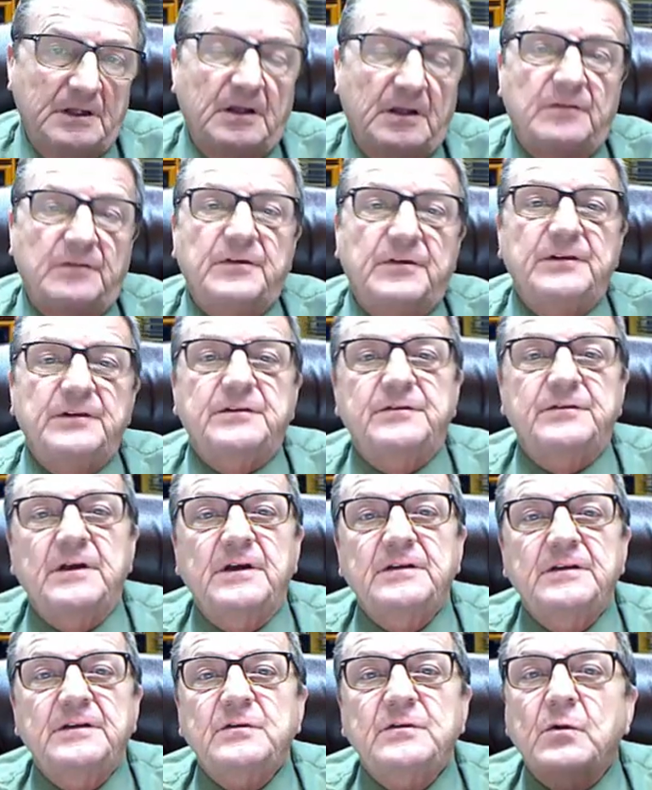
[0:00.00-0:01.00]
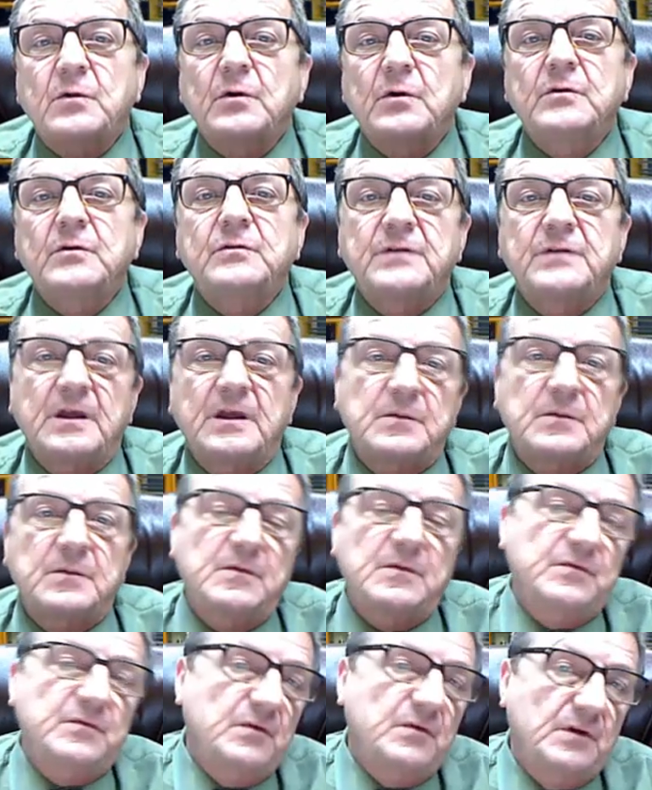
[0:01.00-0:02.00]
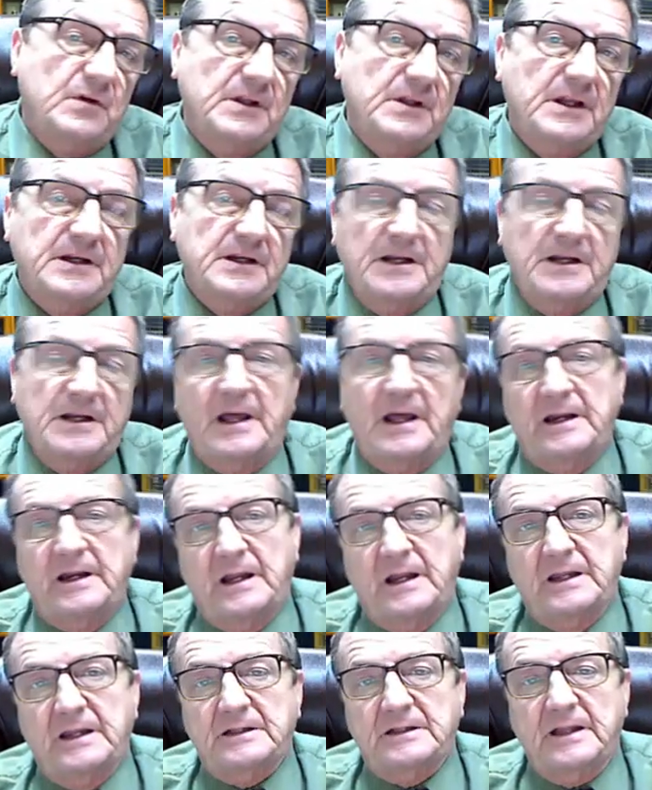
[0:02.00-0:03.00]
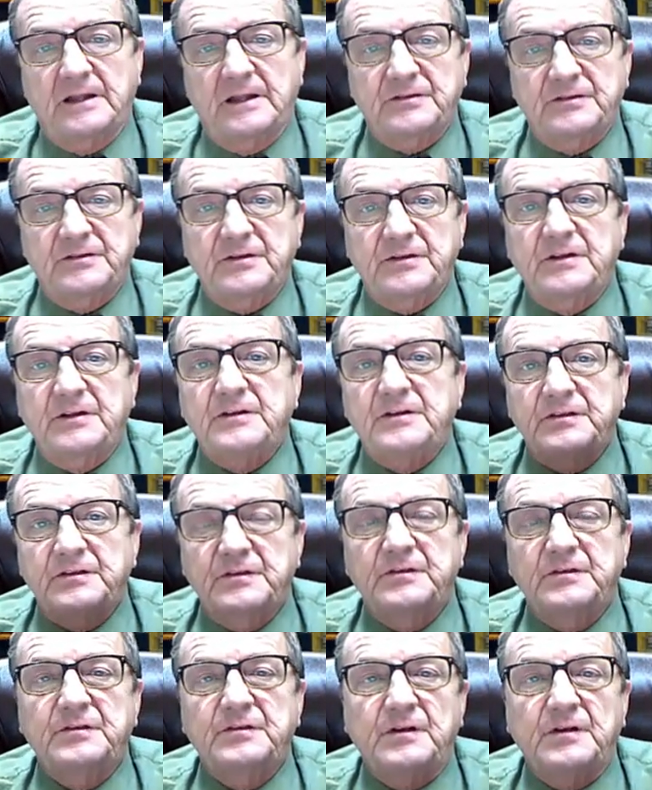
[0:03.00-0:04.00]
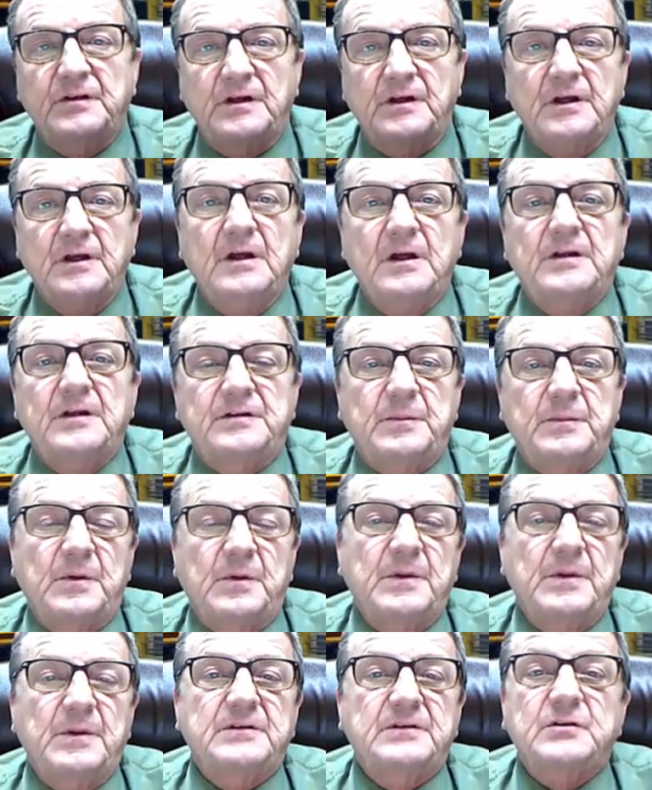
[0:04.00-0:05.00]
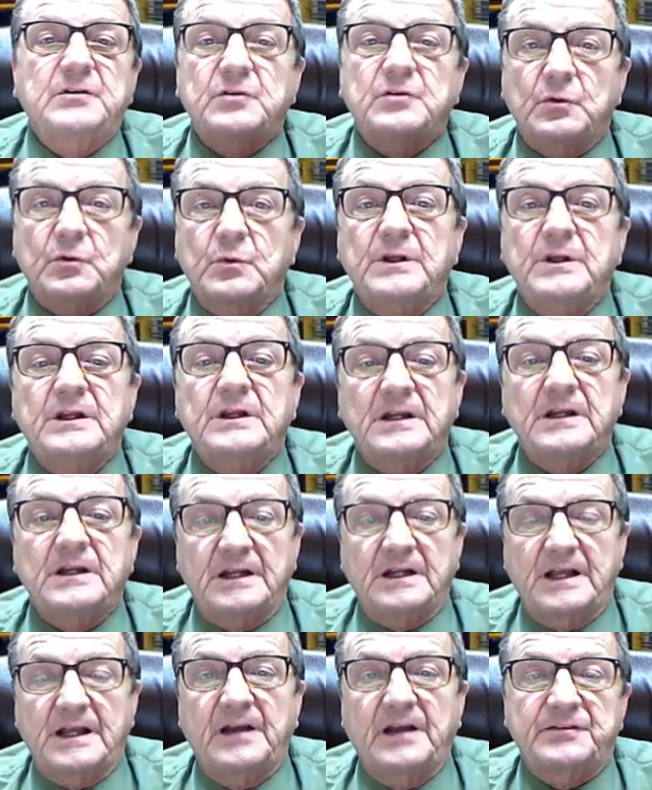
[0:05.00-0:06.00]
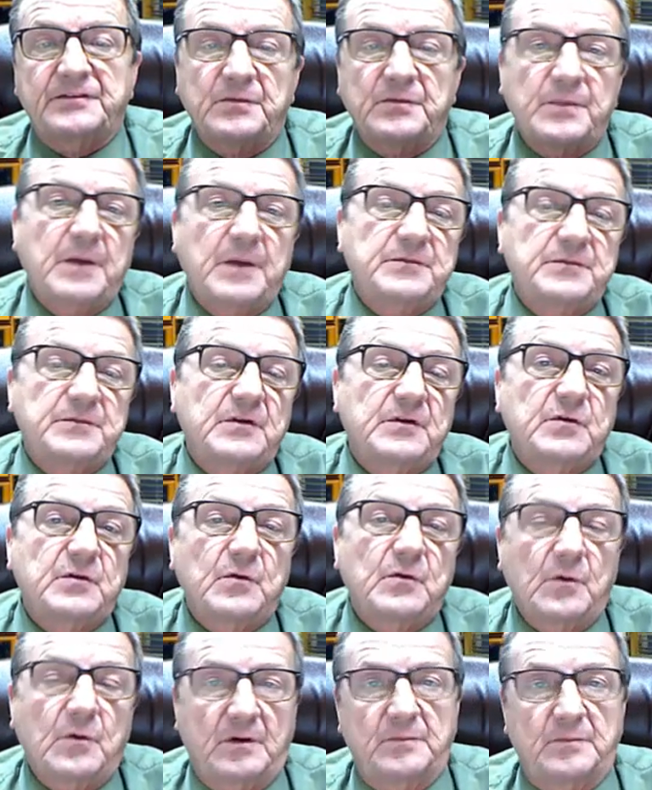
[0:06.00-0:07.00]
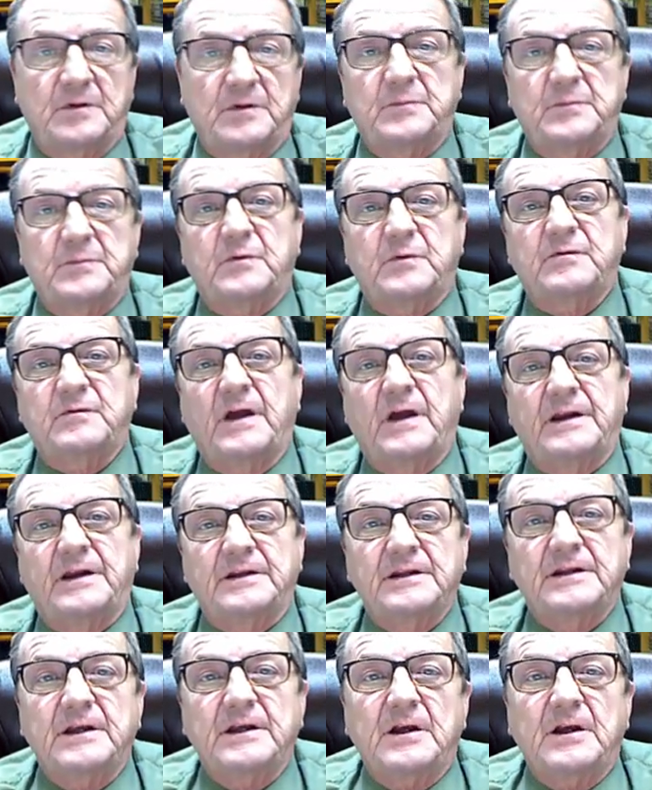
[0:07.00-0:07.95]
face-to-face, or you're taking me fully on an online class, and this is supplemental to the reading and the concept maps that you've already been provided.